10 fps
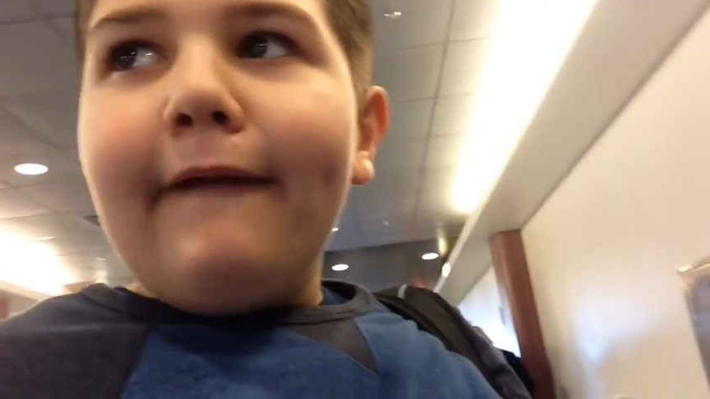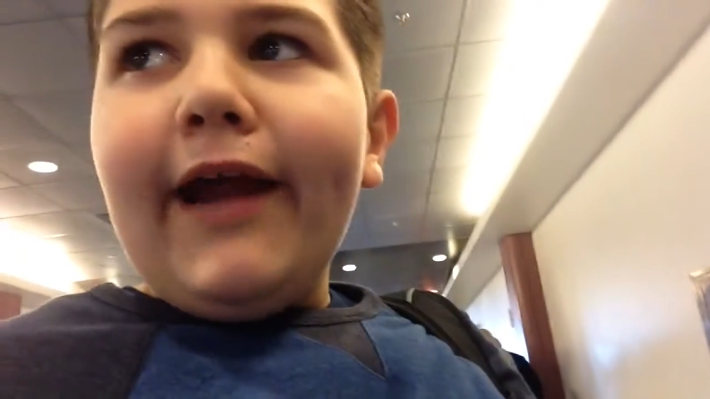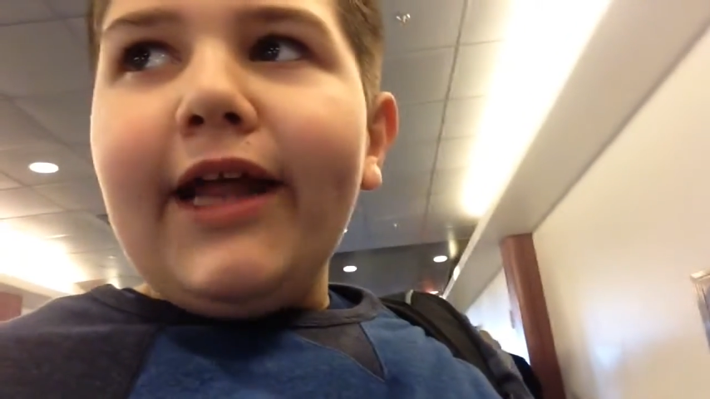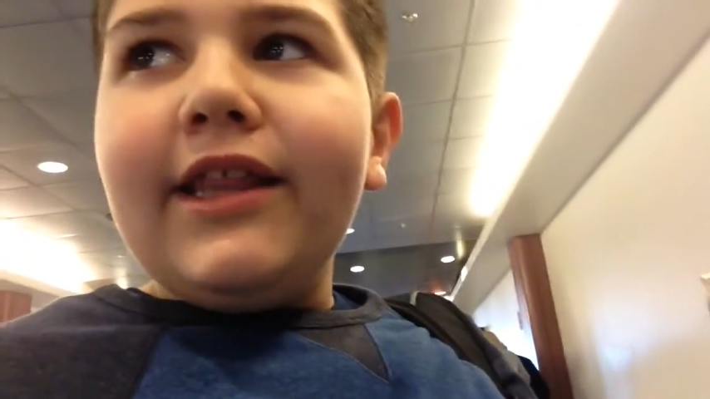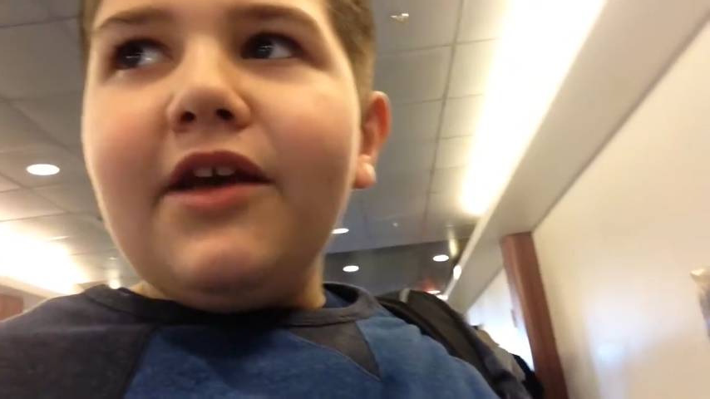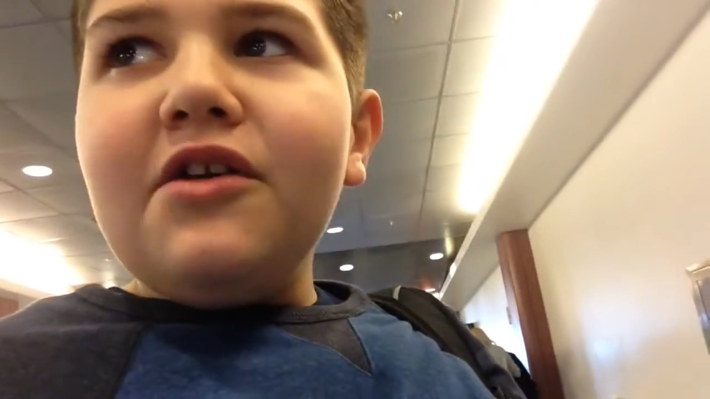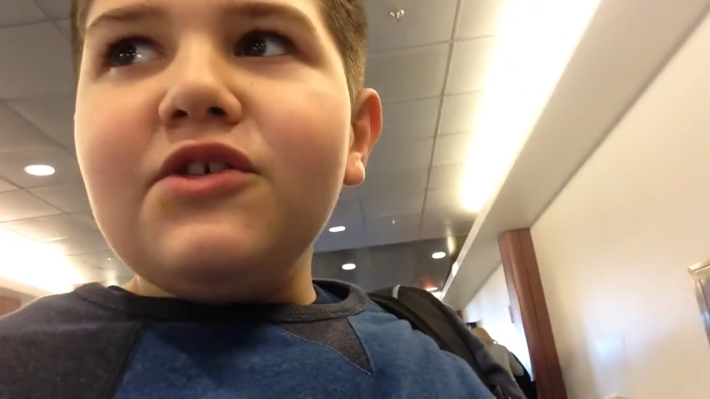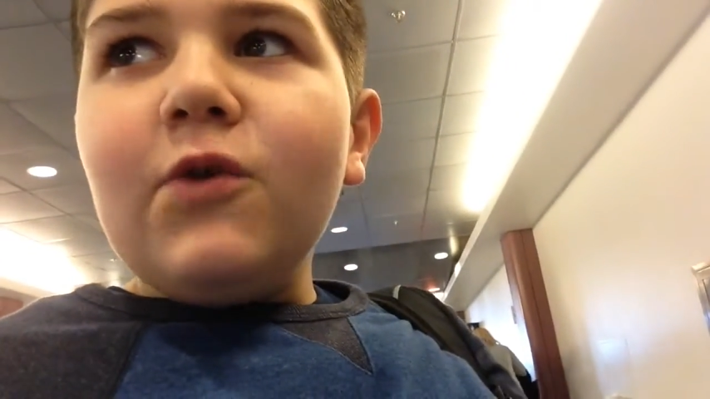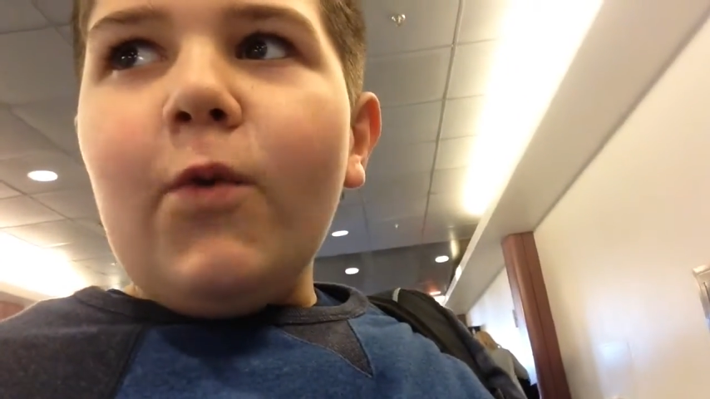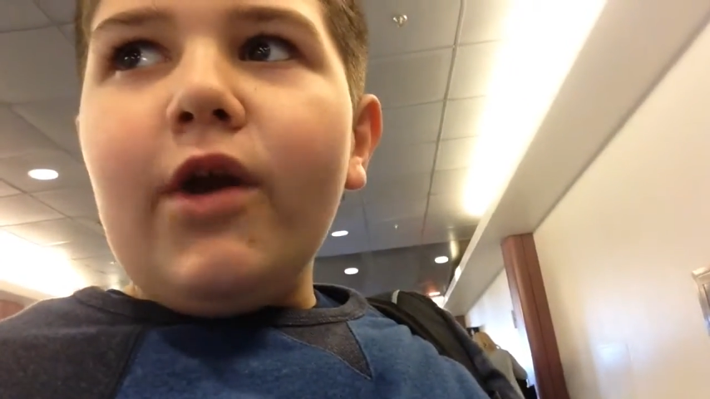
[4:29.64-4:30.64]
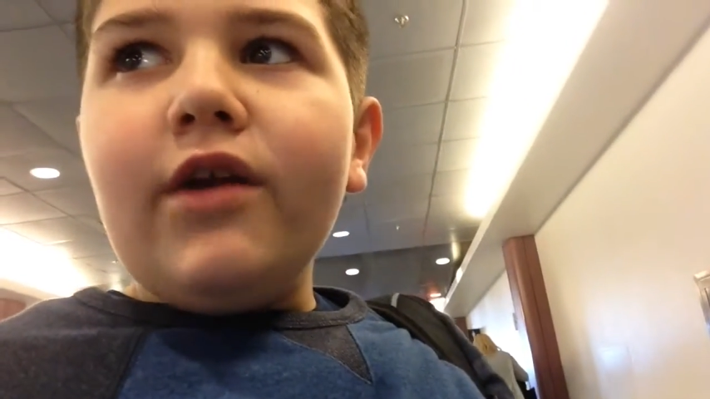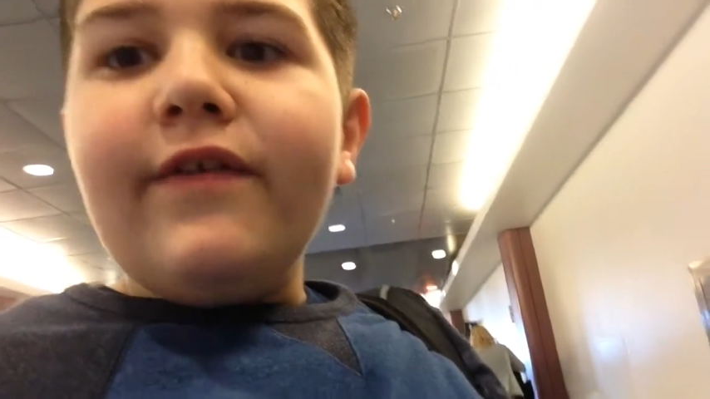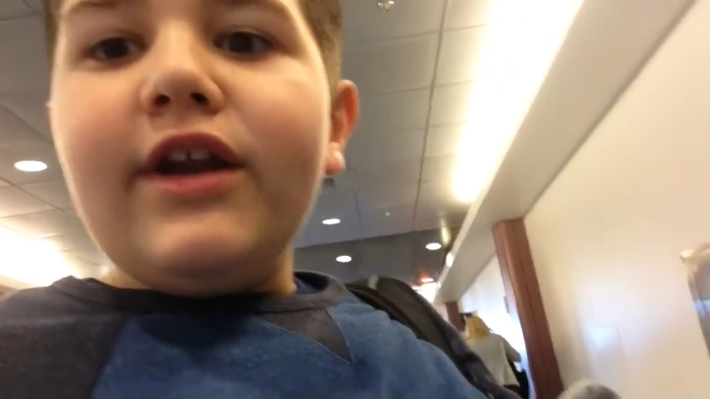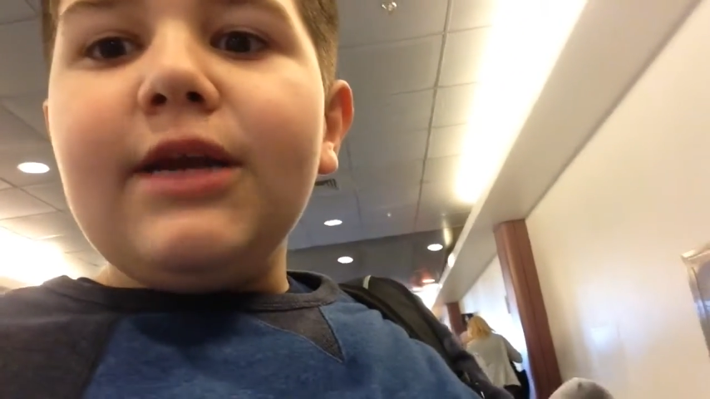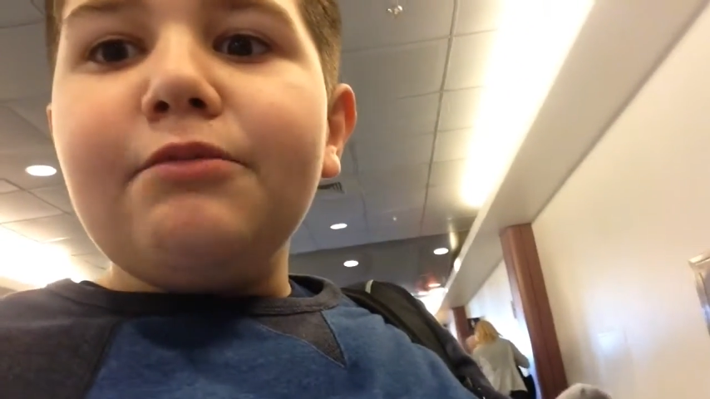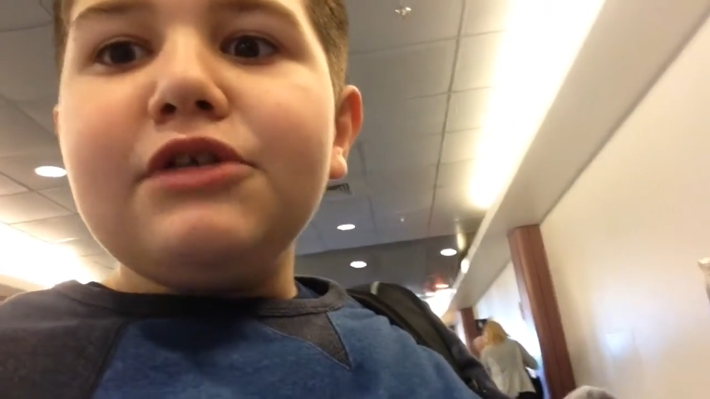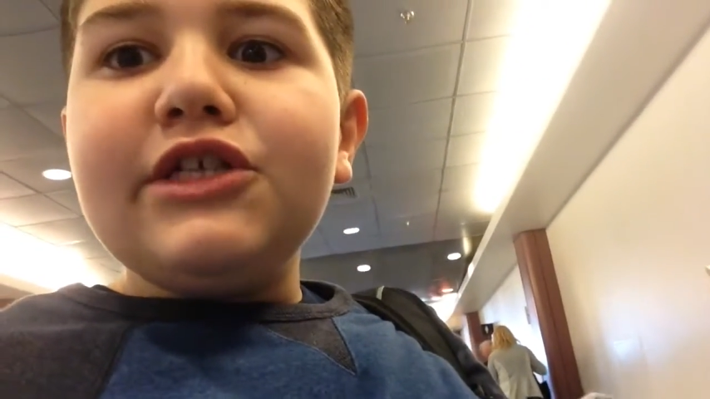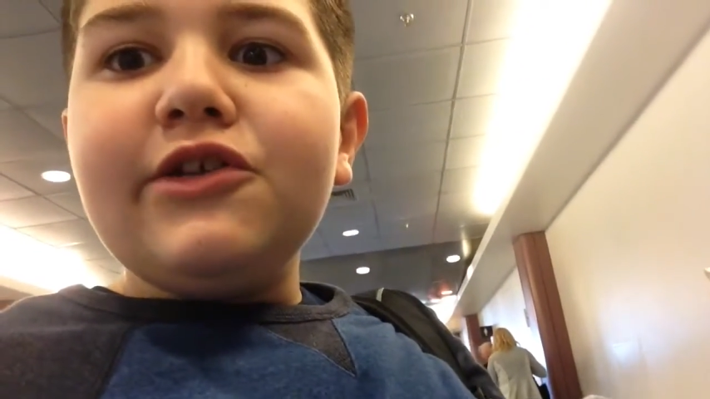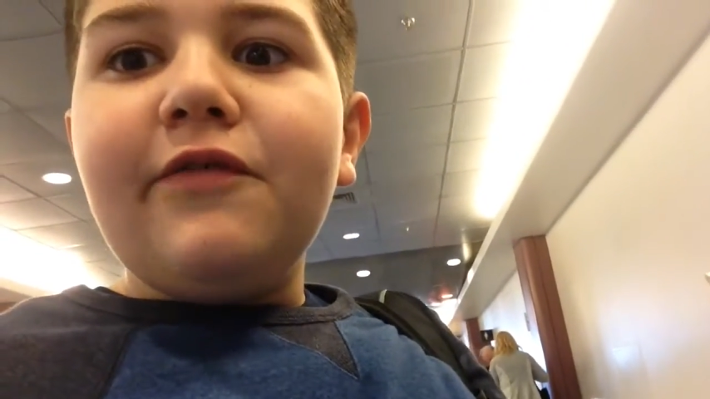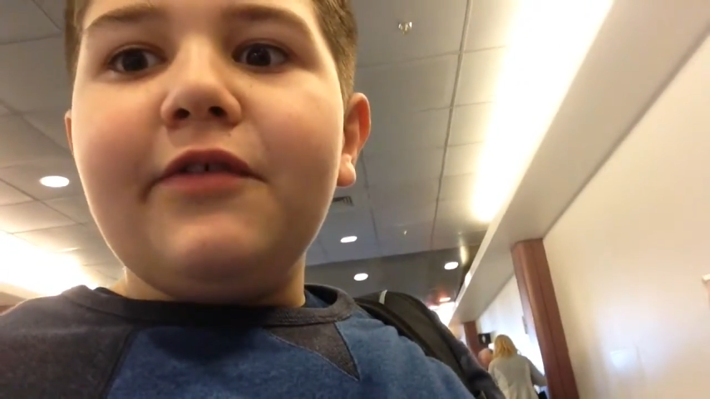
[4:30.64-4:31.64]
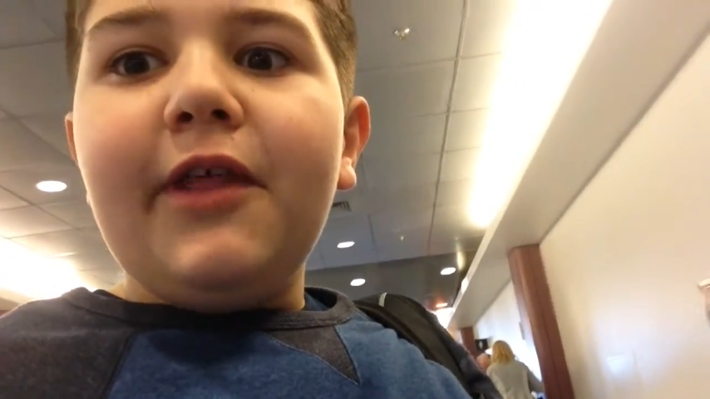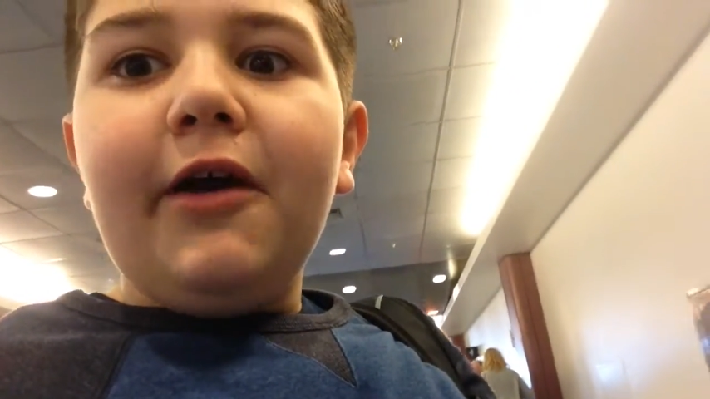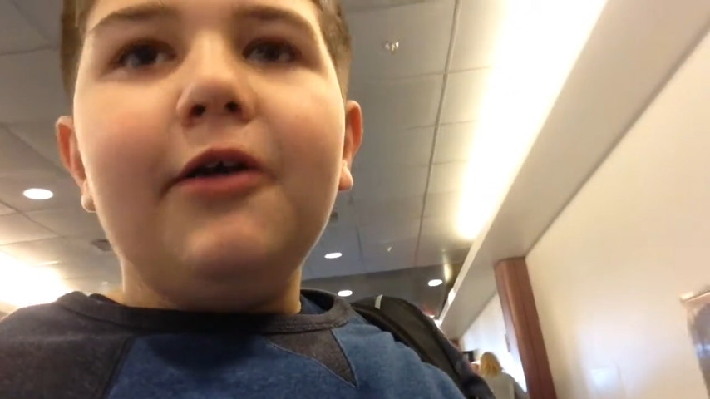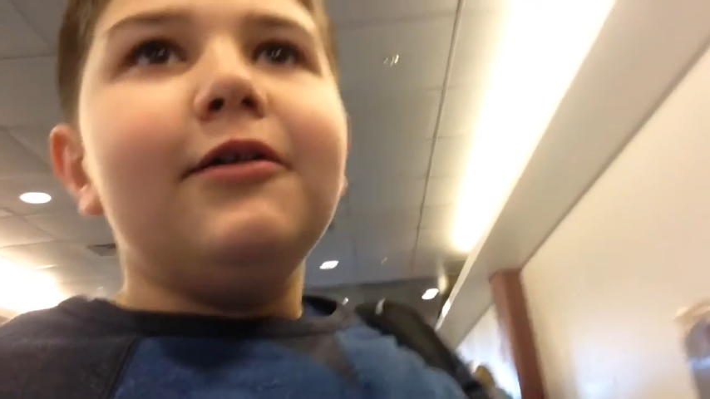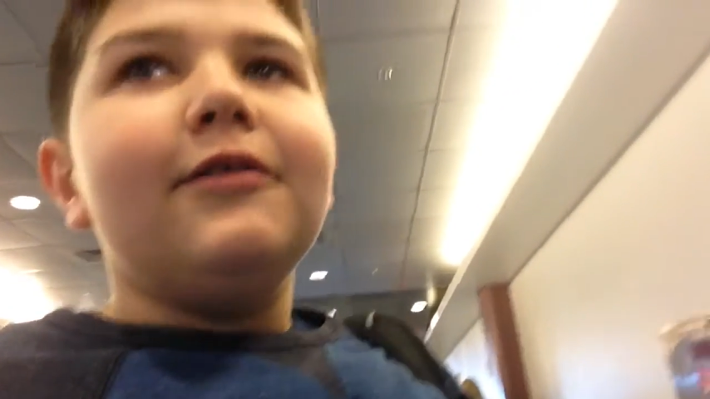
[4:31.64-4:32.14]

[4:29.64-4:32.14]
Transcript: And there's a weird vending machine over there.